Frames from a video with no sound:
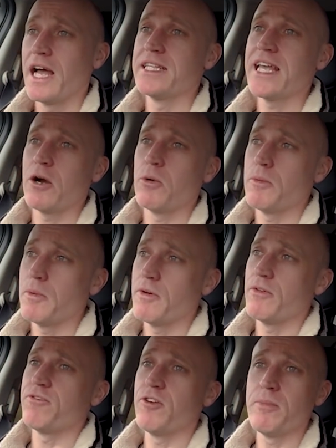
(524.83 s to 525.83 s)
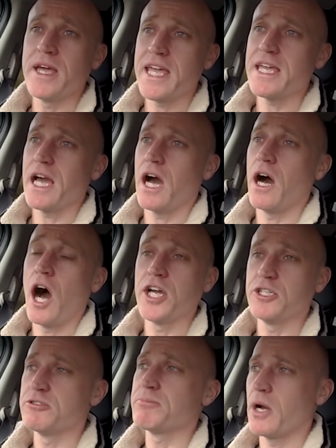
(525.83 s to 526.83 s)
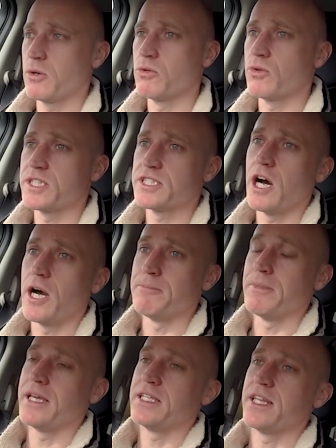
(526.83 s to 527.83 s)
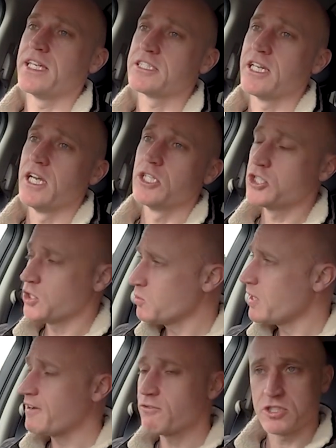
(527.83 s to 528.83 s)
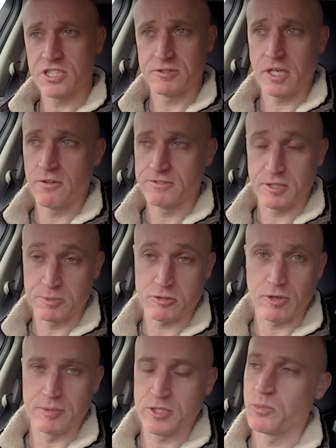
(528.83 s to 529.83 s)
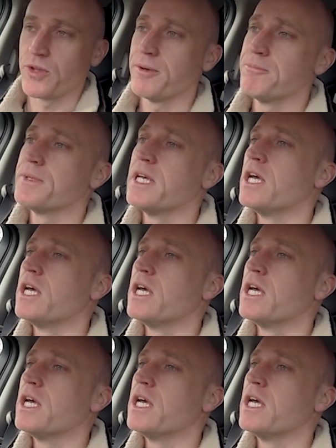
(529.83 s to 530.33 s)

Now, for me, I use Polar all the time. There's two levels of subscription with them.